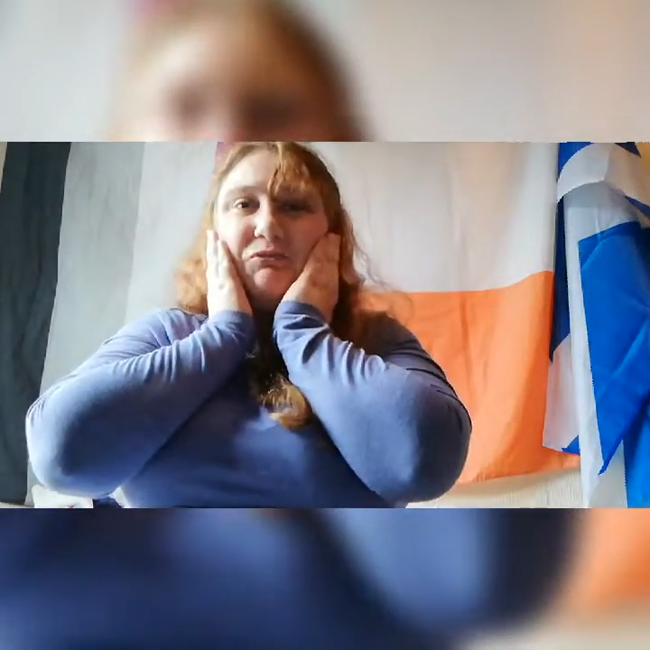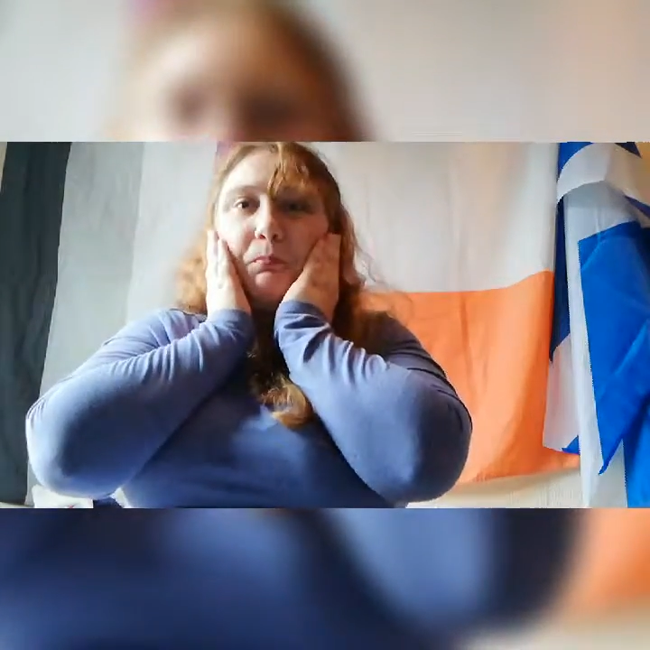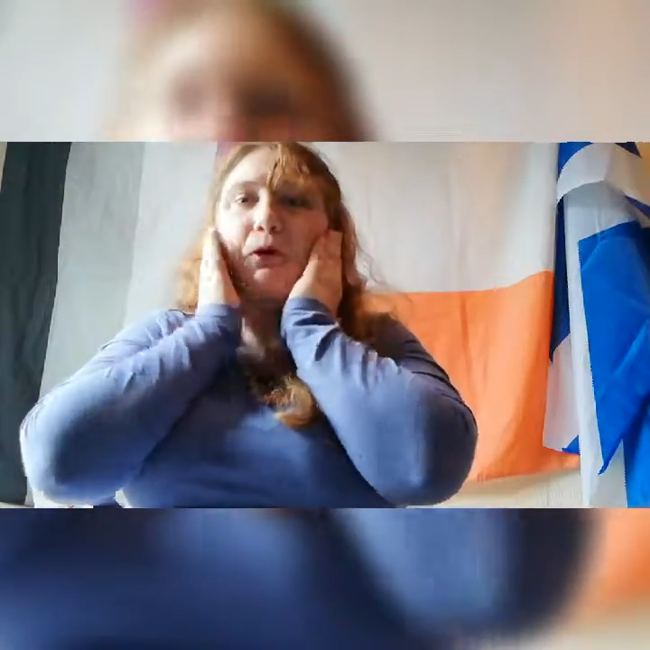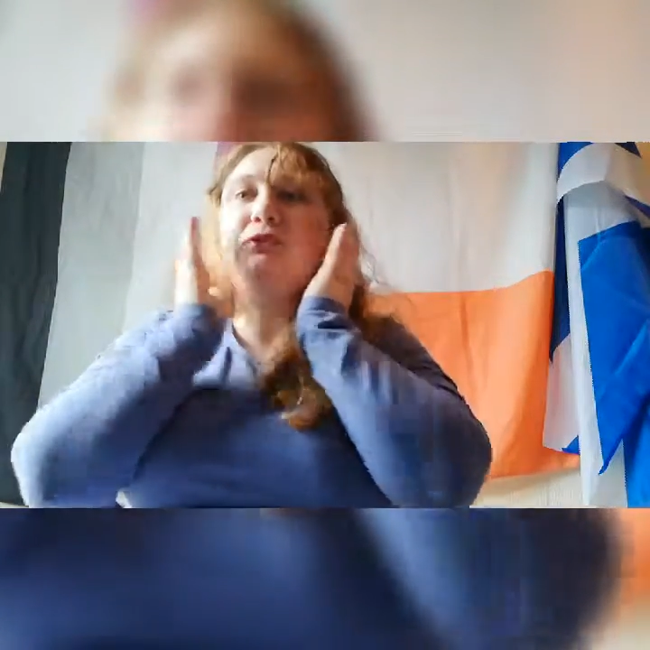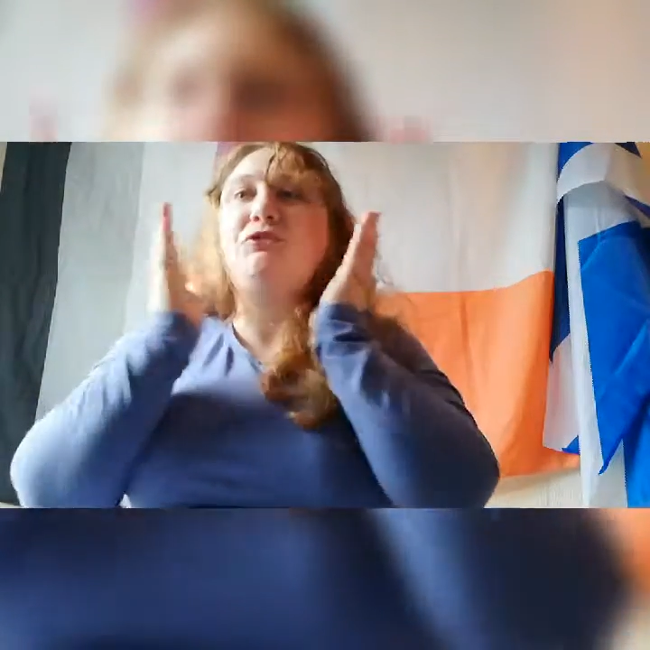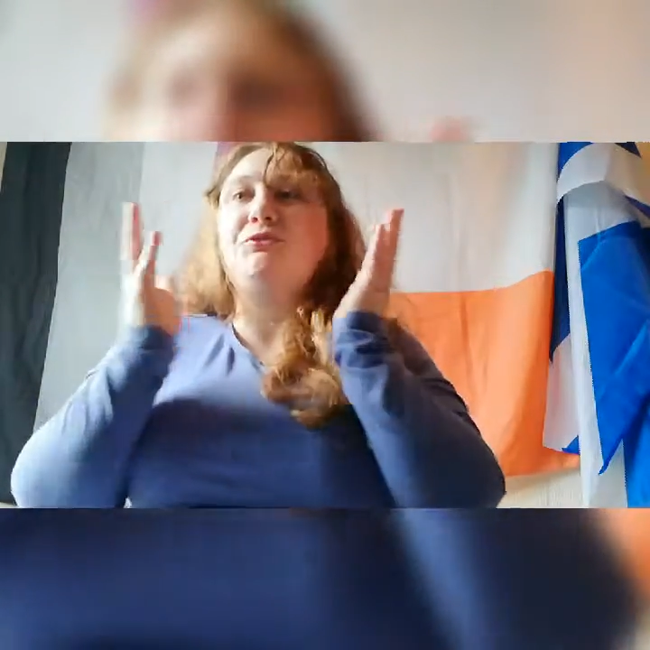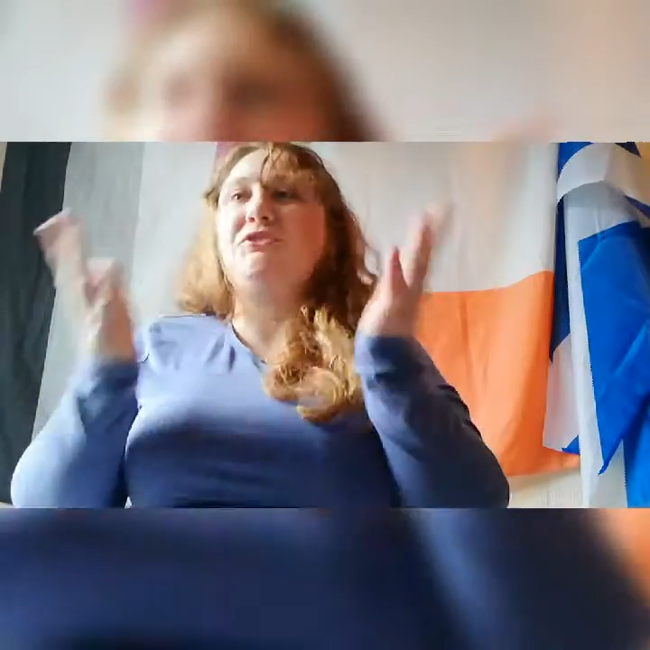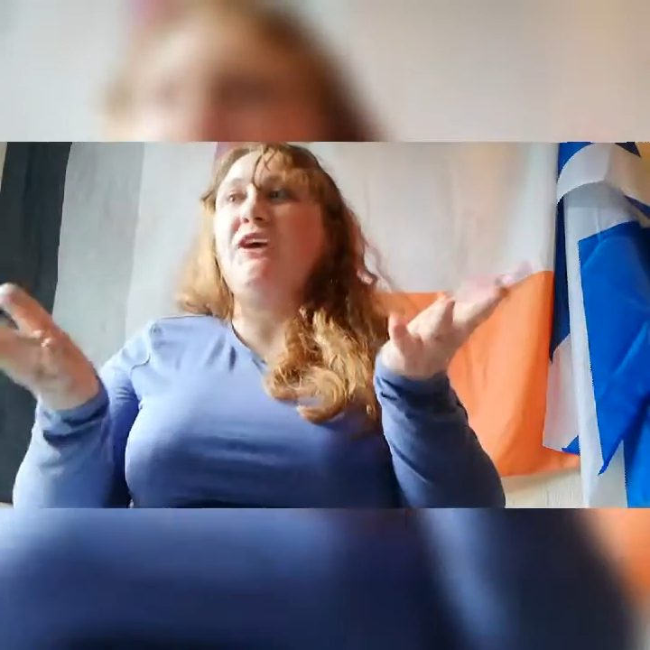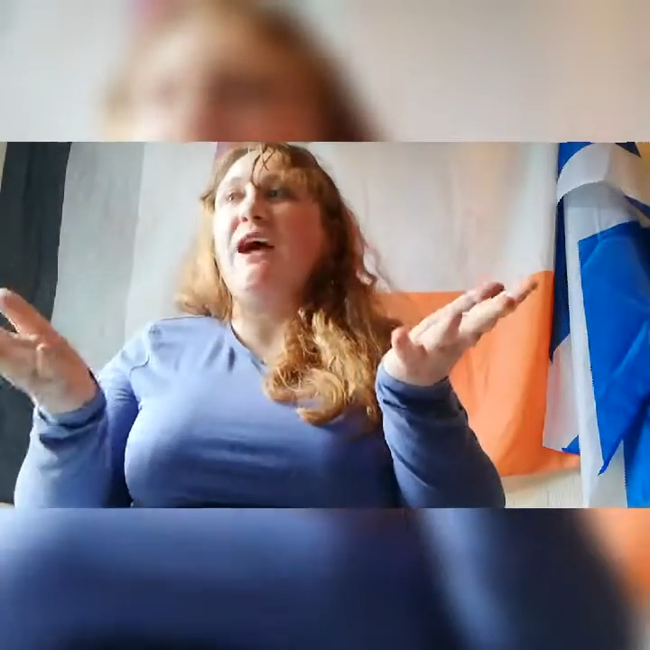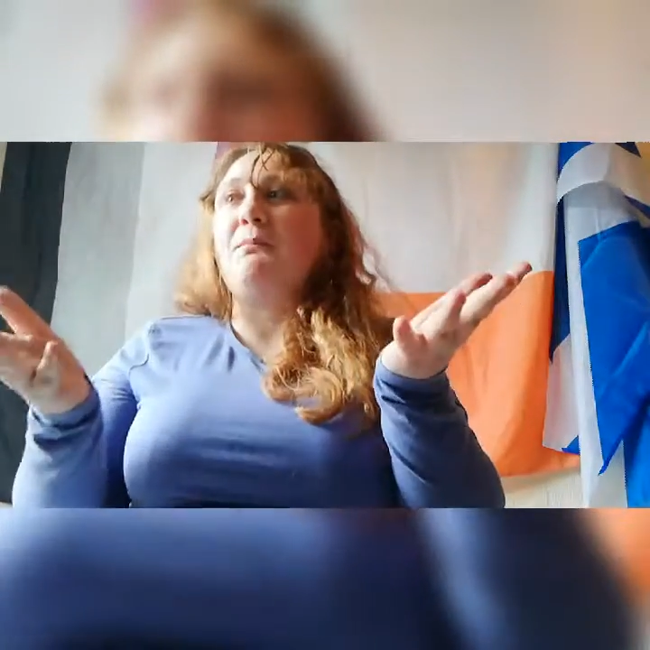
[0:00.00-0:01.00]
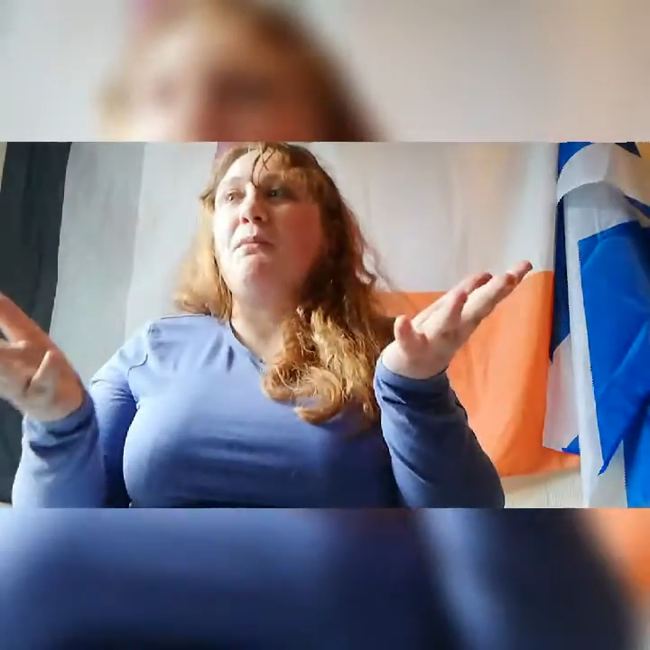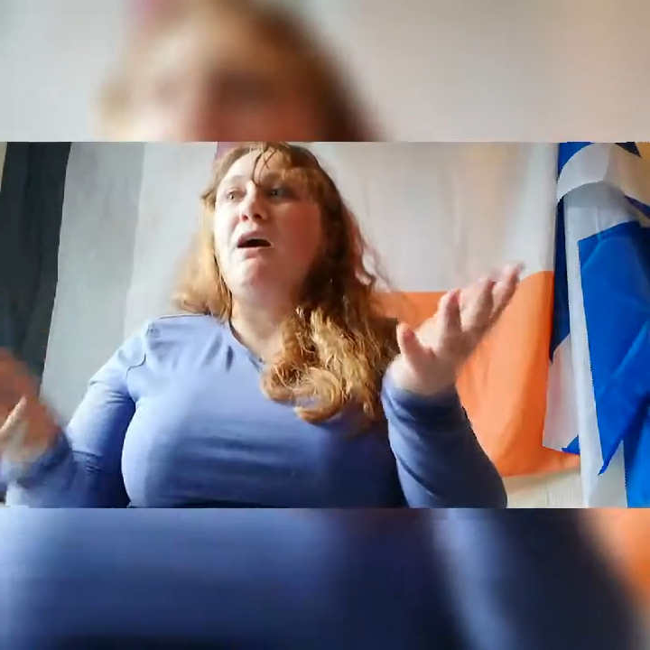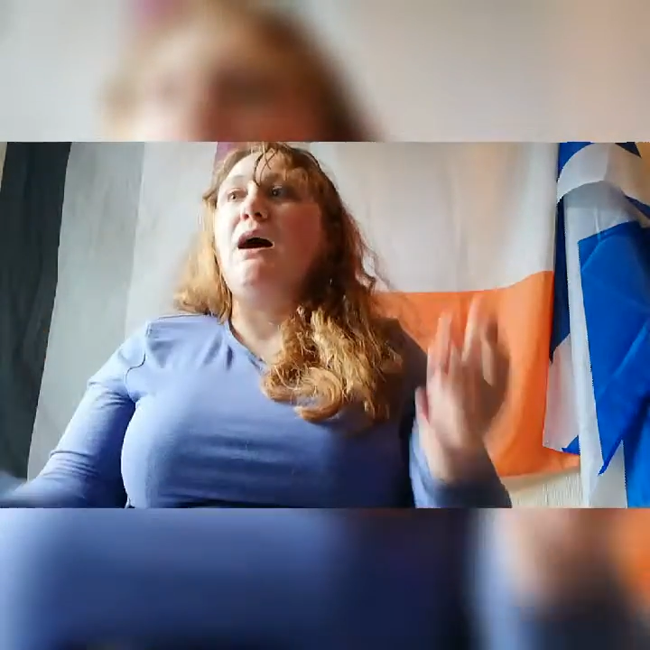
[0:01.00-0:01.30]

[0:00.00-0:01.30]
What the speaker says: The person who was Jem,